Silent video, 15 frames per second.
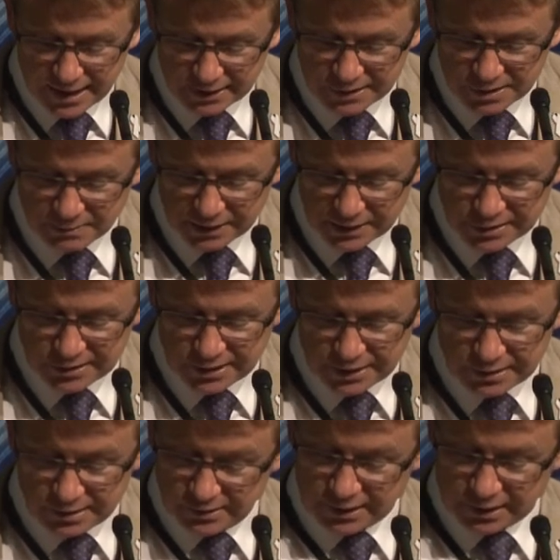and his minister,
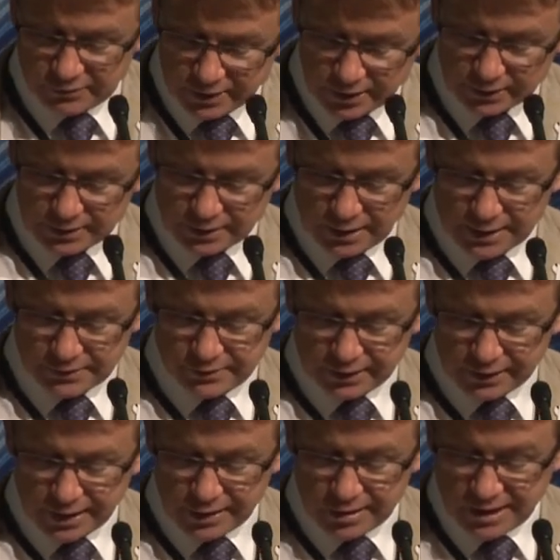to their credit, I
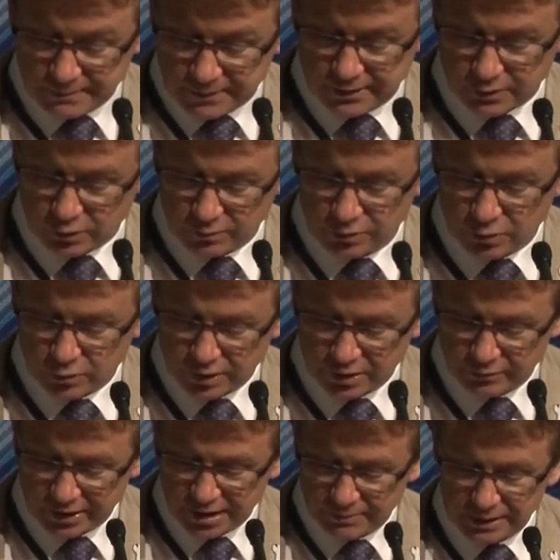think, accepted the report and
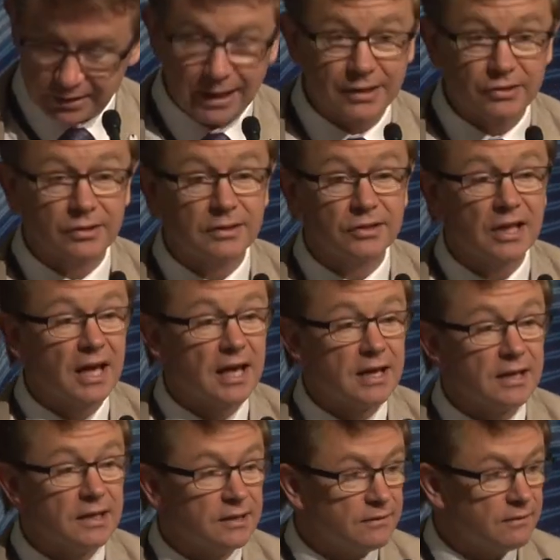recommendations
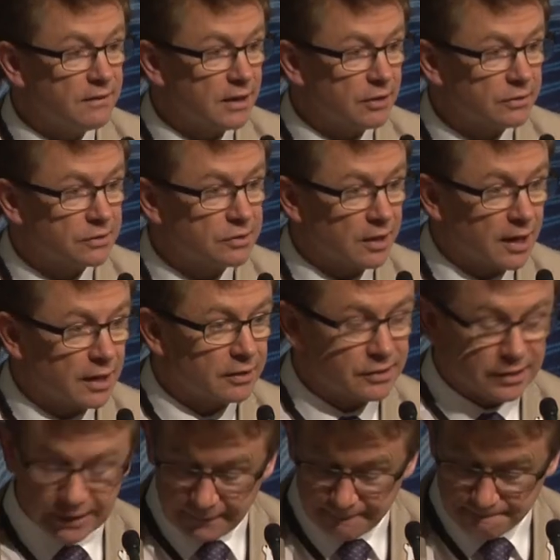in their
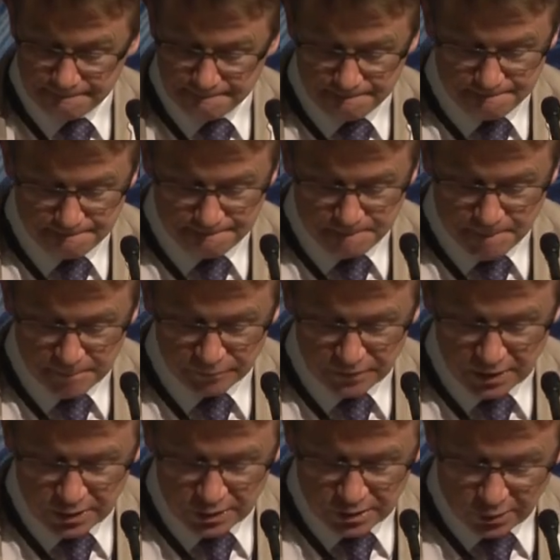entirety.
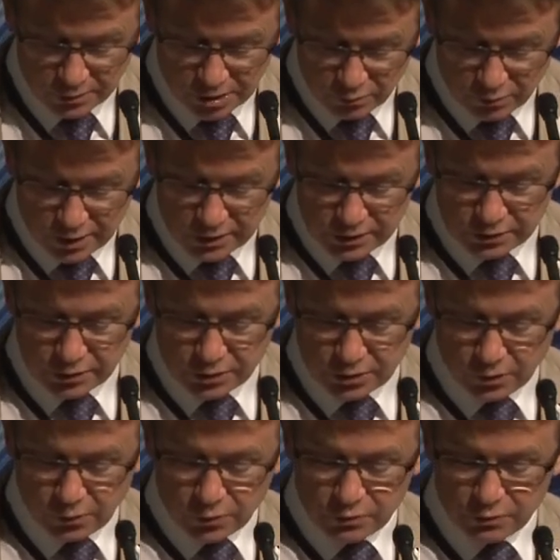Social workers in
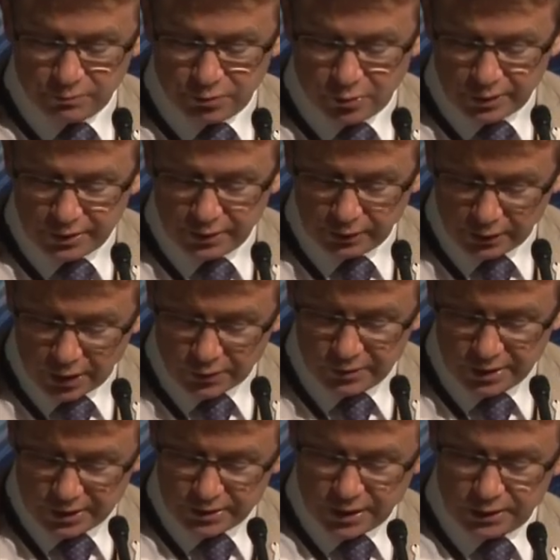schools were appointed in low
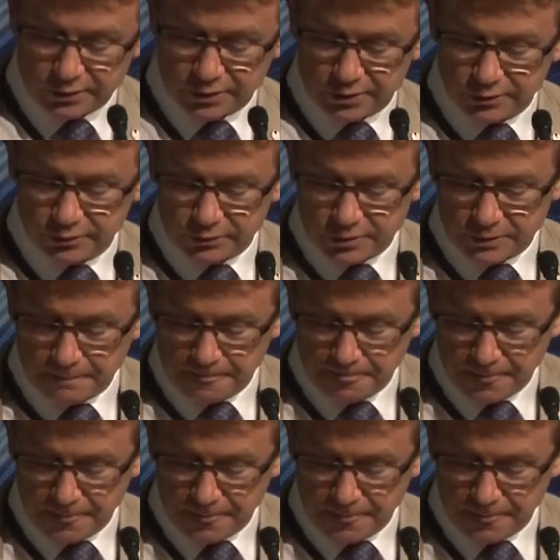decile schools.